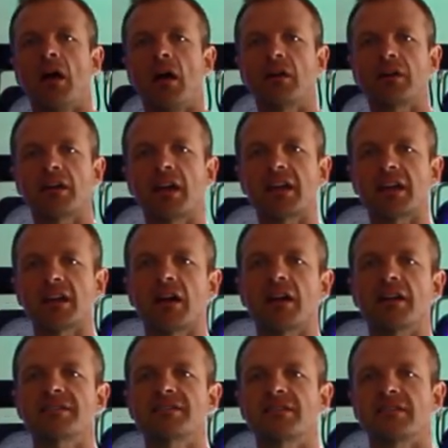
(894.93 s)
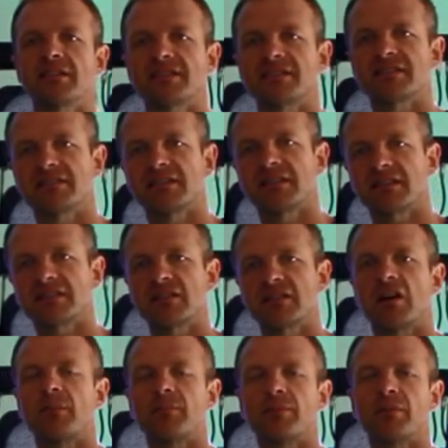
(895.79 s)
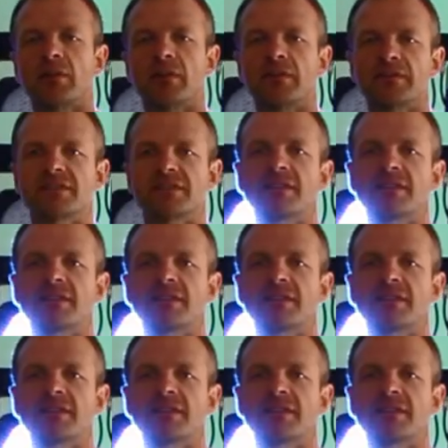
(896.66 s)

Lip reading: Okay guys, so this is an example of a